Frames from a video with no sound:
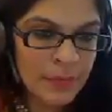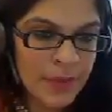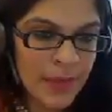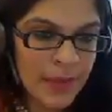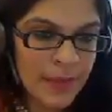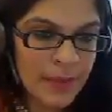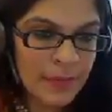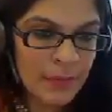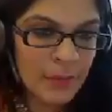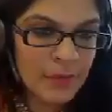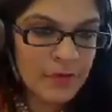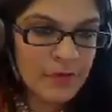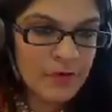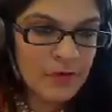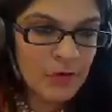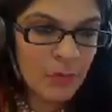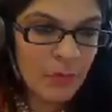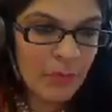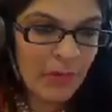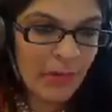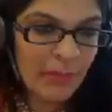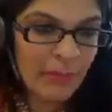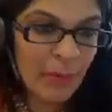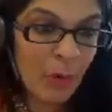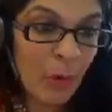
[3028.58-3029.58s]
he wants to know
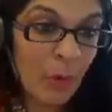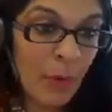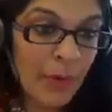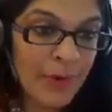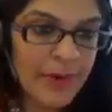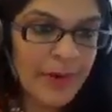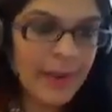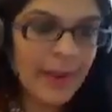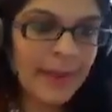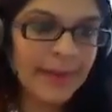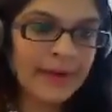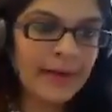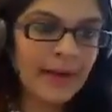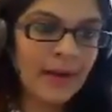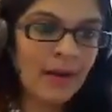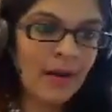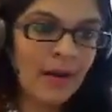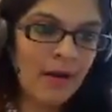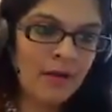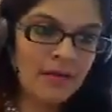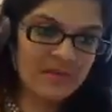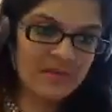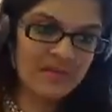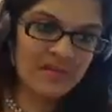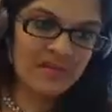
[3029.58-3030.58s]
about online
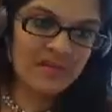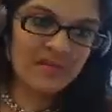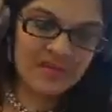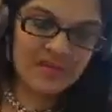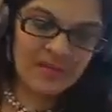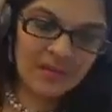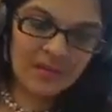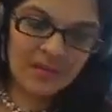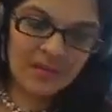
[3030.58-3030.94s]
classes.